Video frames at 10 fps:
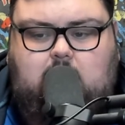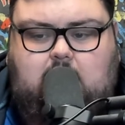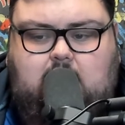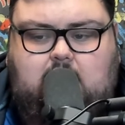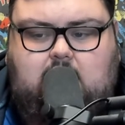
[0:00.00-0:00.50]

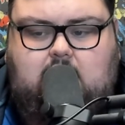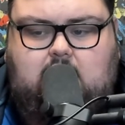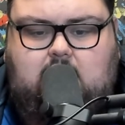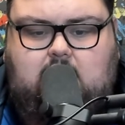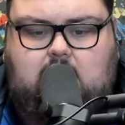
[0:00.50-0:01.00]

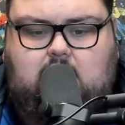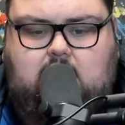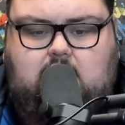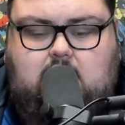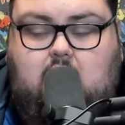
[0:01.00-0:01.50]

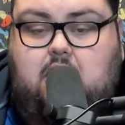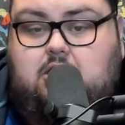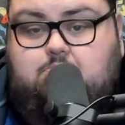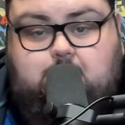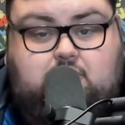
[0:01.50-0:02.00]

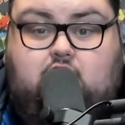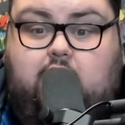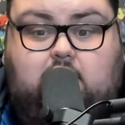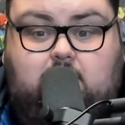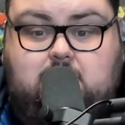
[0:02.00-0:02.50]
He
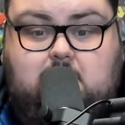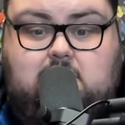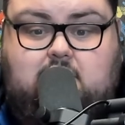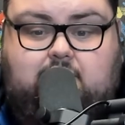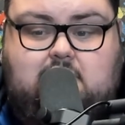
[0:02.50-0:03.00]
striker as
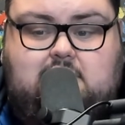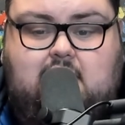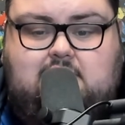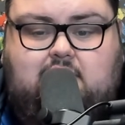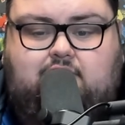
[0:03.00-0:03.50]
well. So if this
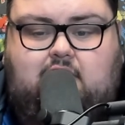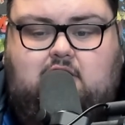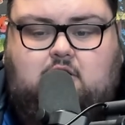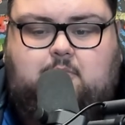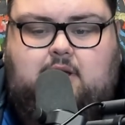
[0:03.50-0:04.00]
stays on the feet,
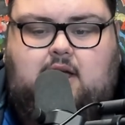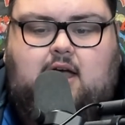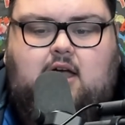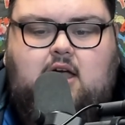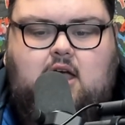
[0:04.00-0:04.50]
it could be
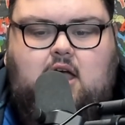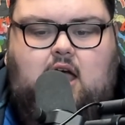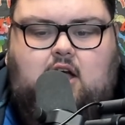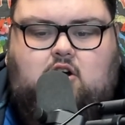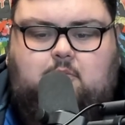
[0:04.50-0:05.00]
a
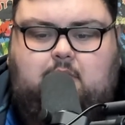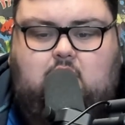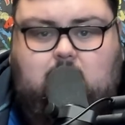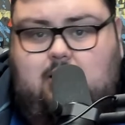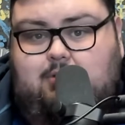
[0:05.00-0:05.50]

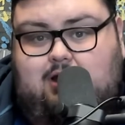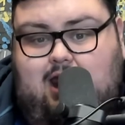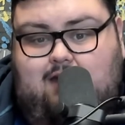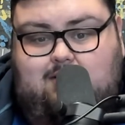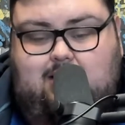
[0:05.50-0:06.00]
good one. But in
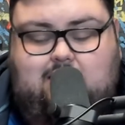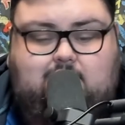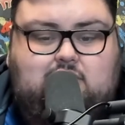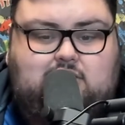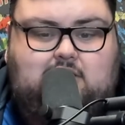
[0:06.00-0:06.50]
the heavyweight
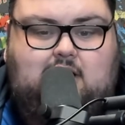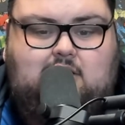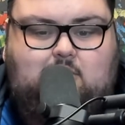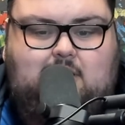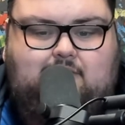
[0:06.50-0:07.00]
division,
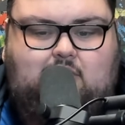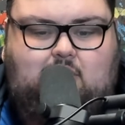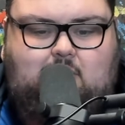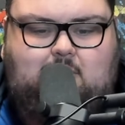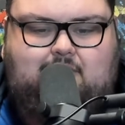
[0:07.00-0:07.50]
you never
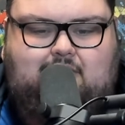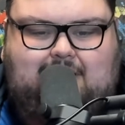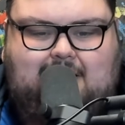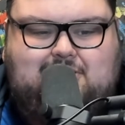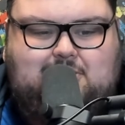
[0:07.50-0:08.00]
know. Whoever
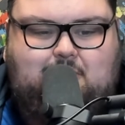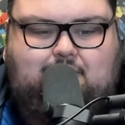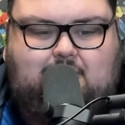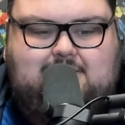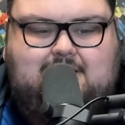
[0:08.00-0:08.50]
catches who
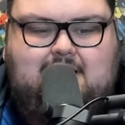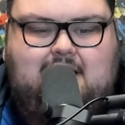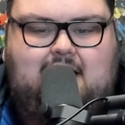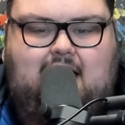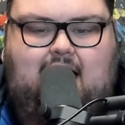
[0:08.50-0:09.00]
first,
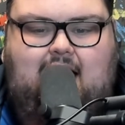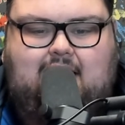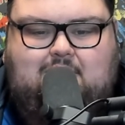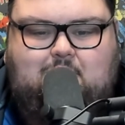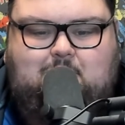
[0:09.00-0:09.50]

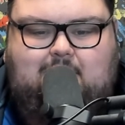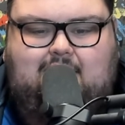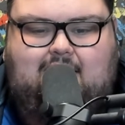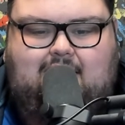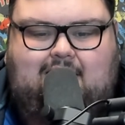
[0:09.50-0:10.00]
it could
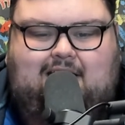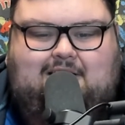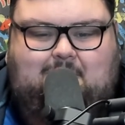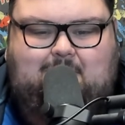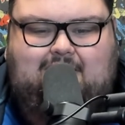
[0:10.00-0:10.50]
be
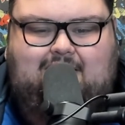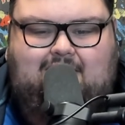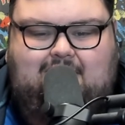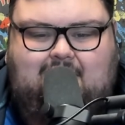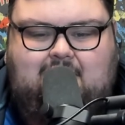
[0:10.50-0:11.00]
an
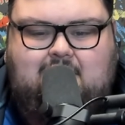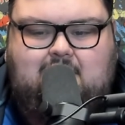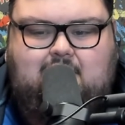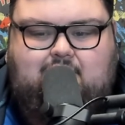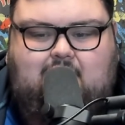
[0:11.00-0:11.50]
early night
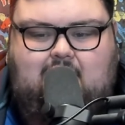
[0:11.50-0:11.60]
for